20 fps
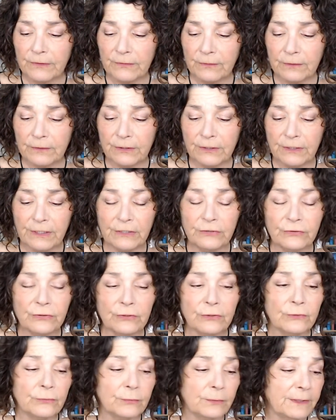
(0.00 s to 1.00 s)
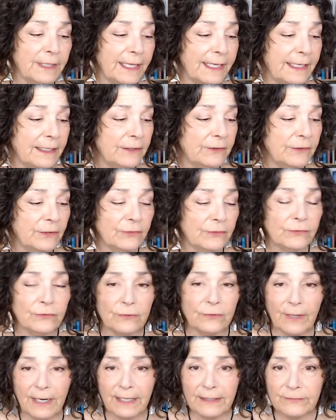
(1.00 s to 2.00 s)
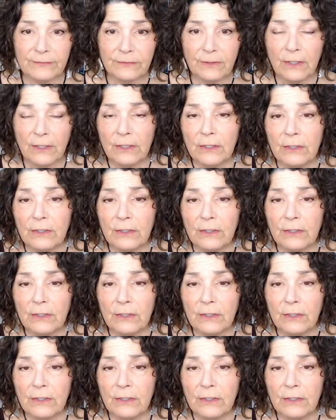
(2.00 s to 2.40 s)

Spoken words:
conditions related to stress.